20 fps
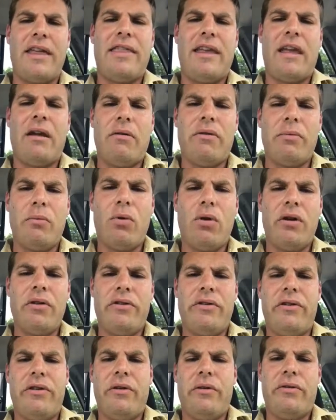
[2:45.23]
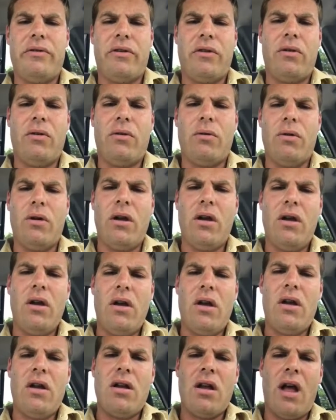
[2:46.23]
I think it was more due to,
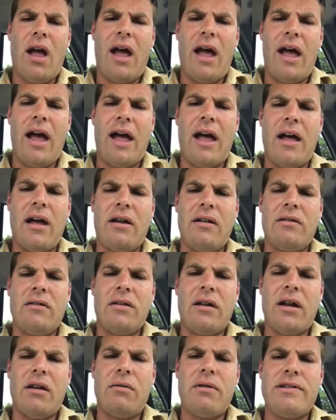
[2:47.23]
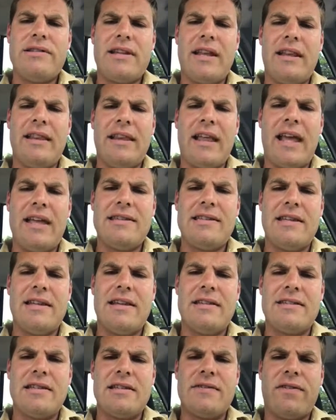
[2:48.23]
I don't want to say
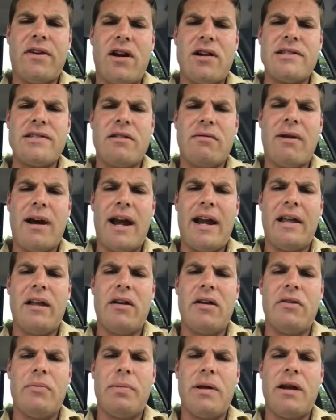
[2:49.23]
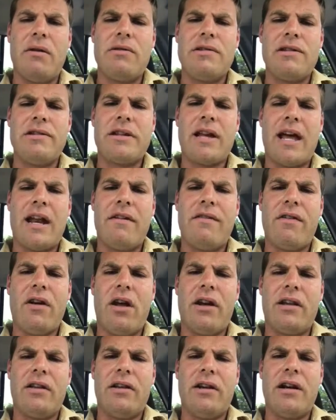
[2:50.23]
laziness as far as the writing goes, but it was just kind of
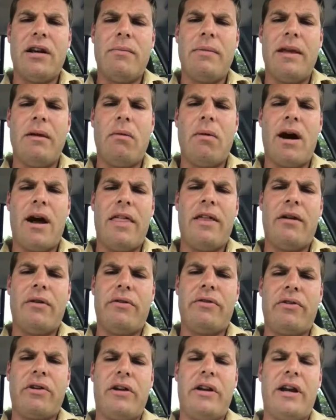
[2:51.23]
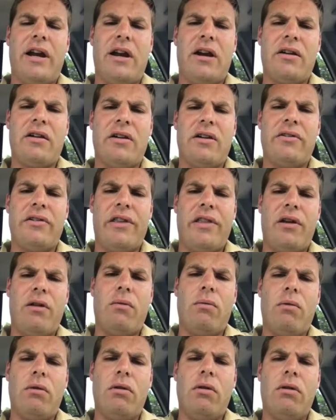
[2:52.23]
unclear to me why there were certain characters and
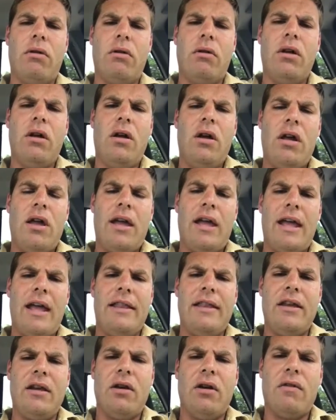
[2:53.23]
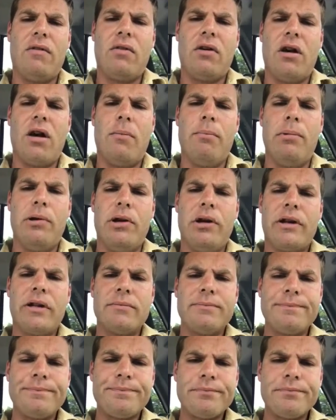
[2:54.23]
their role in the overall book.